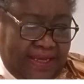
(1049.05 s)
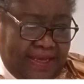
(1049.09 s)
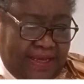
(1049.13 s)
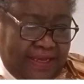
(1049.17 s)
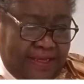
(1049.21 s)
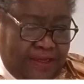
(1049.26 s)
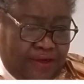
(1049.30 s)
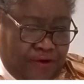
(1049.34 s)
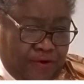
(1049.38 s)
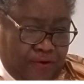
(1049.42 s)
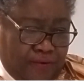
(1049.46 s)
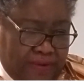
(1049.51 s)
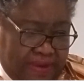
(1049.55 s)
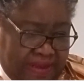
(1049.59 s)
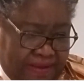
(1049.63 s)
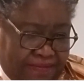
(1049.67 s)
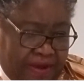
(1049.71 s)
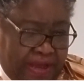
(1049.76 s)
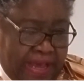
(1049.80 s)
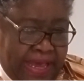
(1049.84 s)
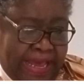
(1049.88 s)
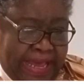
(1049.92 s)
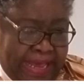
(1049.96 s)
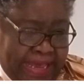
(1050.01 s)
you know,
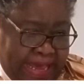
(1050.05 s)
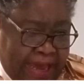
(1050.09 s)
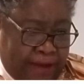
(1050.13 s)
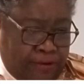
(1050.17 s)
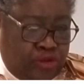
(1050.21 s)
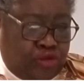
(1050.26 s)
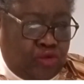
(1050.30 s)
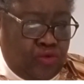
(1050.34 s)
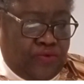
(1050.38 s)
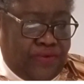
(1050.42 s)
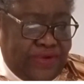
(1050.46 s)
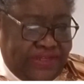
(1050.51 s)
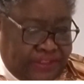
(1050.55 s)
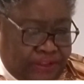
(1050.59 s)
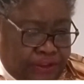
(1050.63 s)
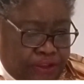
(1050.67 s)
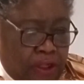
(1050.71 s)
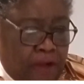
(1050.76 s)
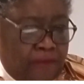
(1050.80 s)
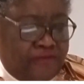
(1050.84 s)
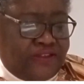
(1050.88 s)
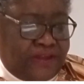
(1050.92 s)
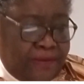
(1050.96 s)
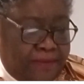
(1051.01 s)
about how to
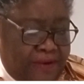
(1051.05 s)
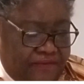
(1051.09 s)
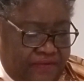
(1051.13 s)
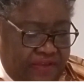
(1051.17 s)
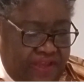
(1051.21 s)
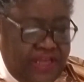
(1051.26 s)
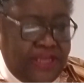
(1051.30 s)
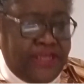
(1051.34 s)
resolve some of the